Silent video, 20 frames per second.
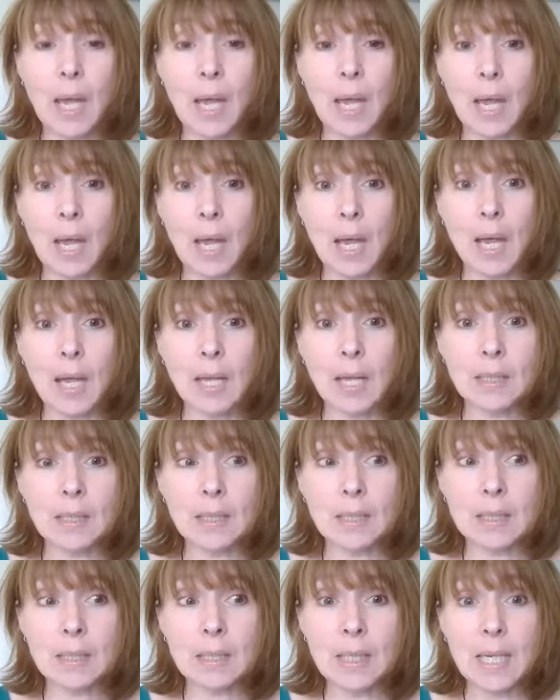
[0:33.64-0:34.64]
And
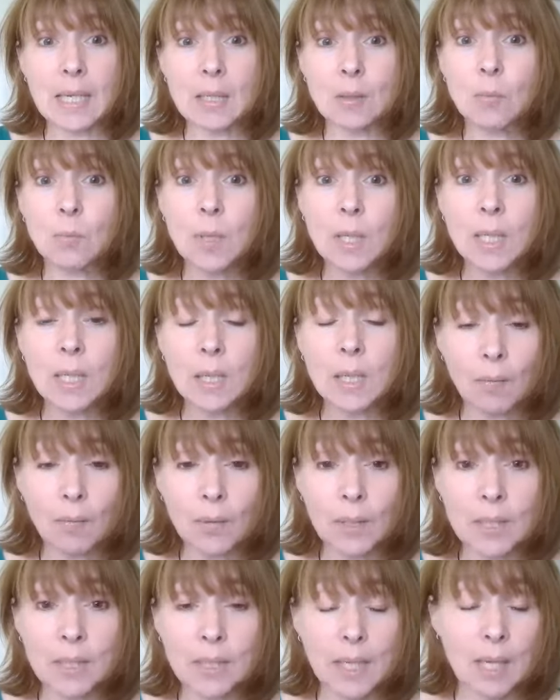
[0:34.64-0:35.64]
it's really
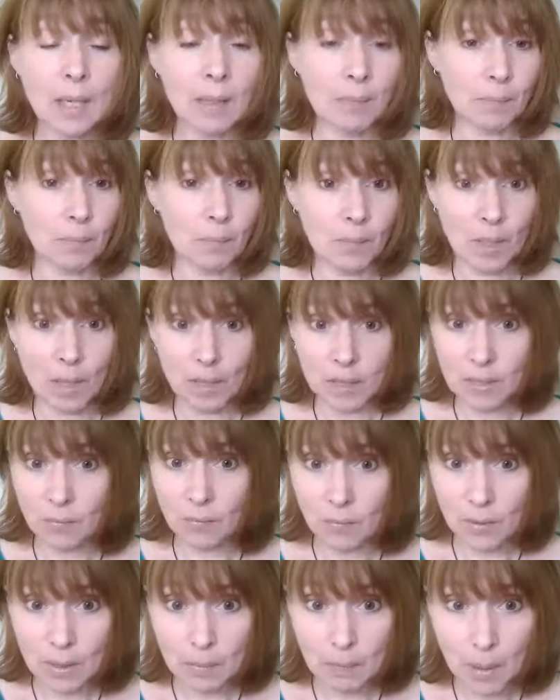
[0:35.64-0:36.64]
lovely to get nice
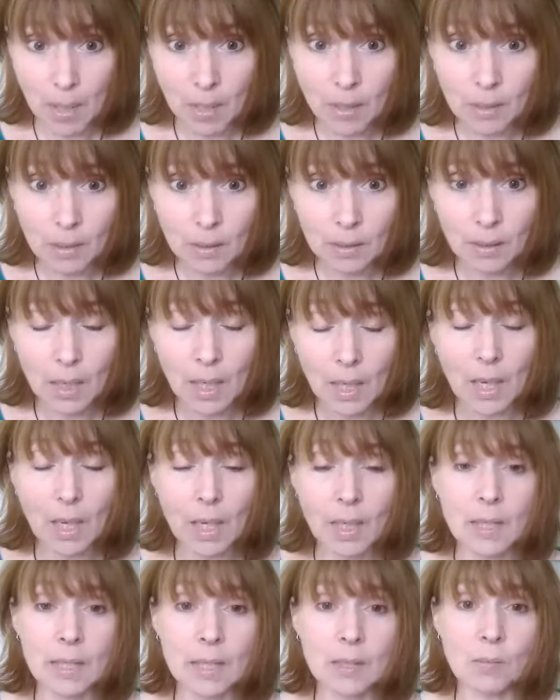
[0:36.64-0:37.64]
feedback,
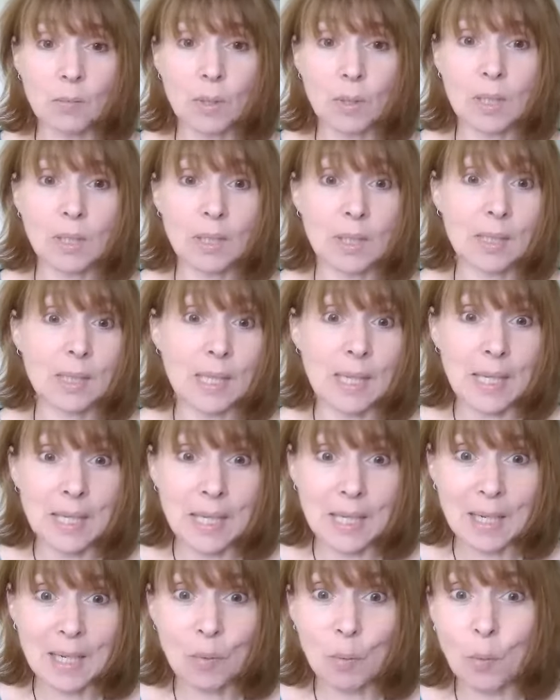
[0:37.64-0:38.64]
and it is really nice to
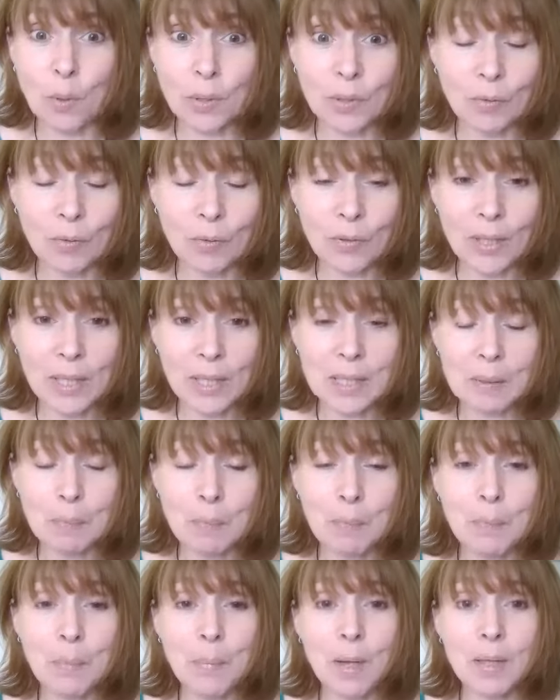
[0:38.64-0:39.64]
hear wonderful things,
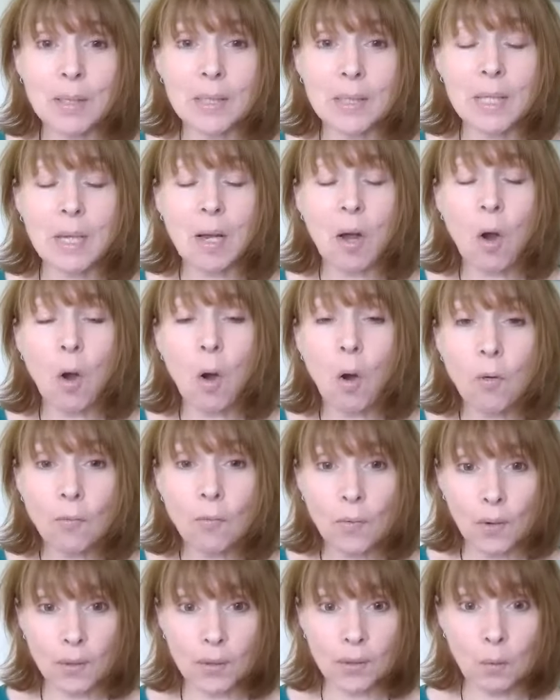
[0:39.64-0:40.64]
but
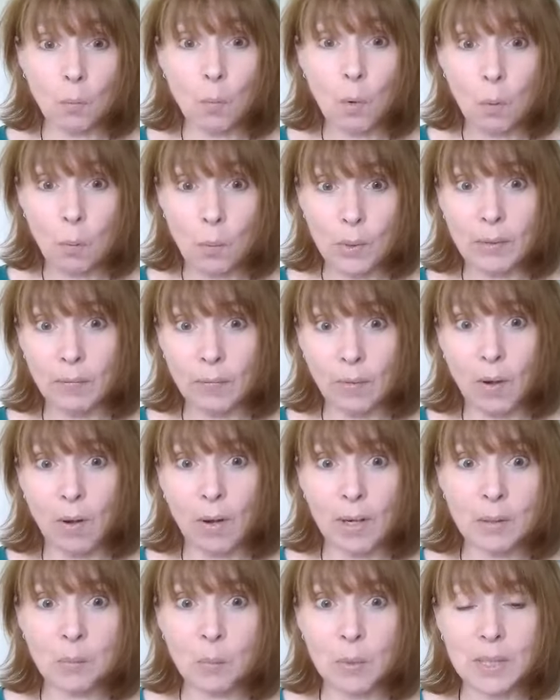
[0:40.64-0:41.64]
often what we
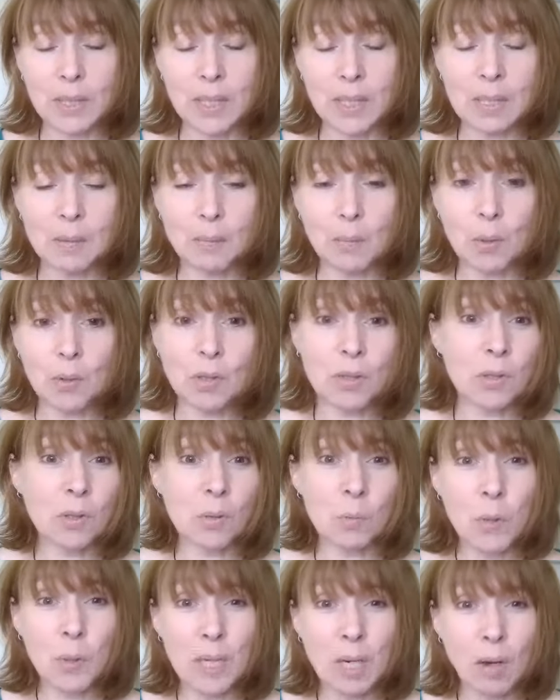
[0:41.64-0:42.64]
find with testimonials
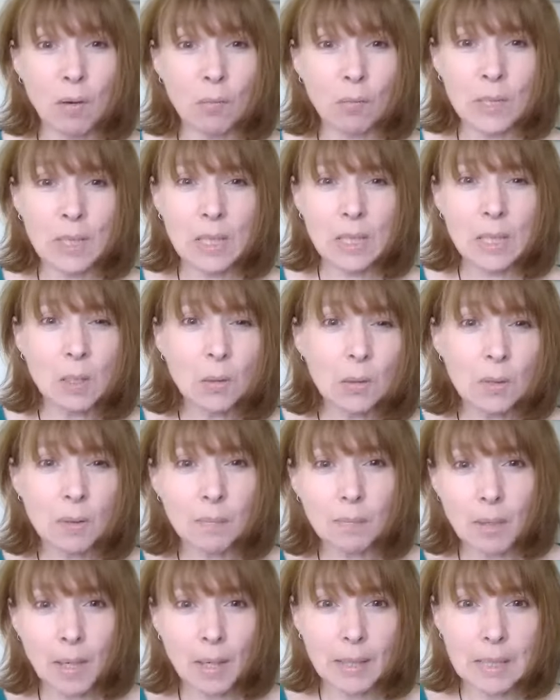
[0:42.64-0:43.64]
is we can't really use
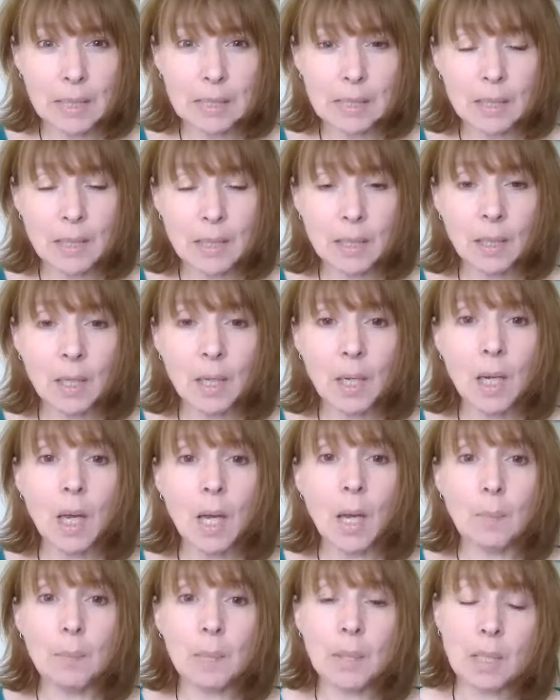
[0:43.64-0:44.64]
them that easily,
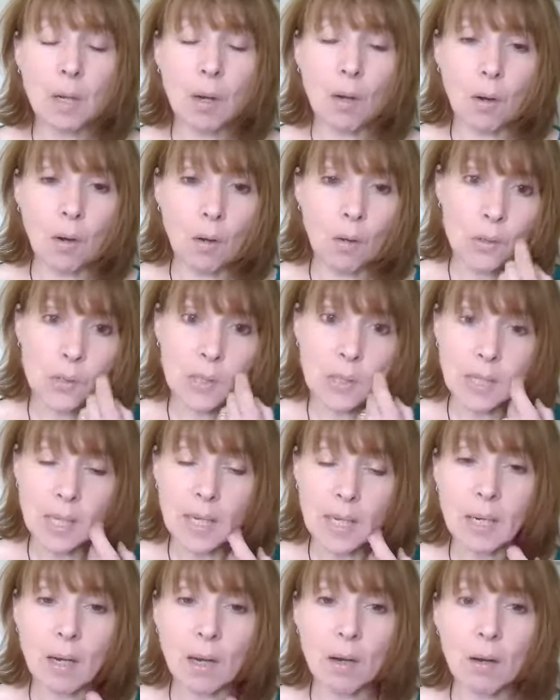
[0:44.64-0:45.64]
because
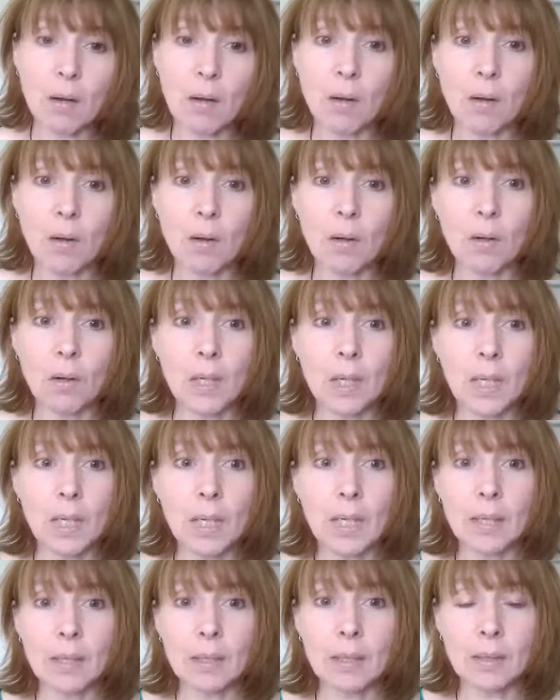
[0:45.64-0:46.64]
they are
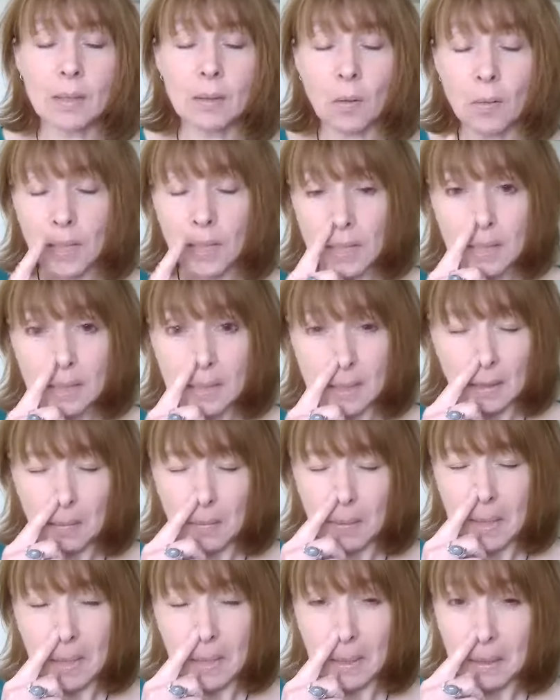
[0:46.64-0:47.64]
not
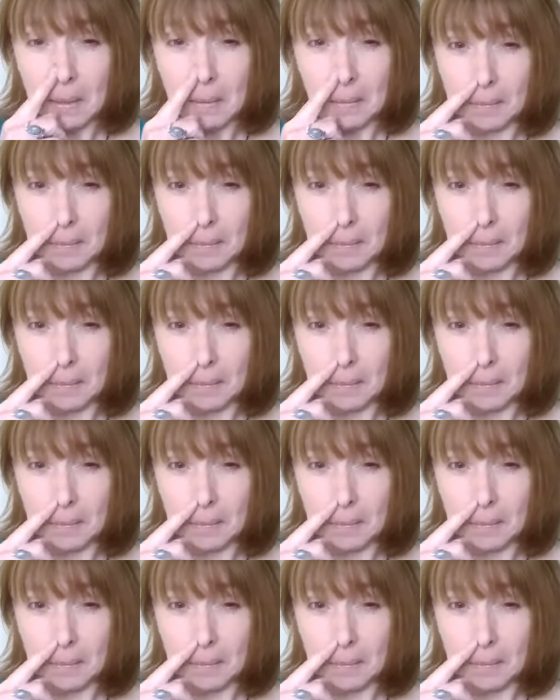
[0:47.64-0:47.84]
necessarily,